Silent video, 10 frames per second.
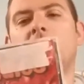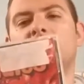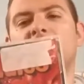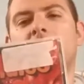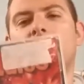
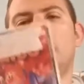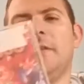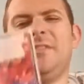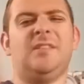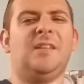So
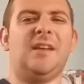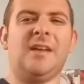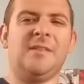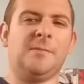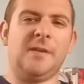I've seen that.
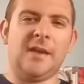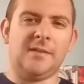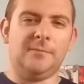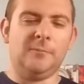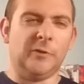I think we
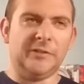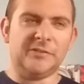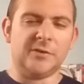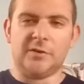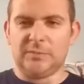had one in Syracuse,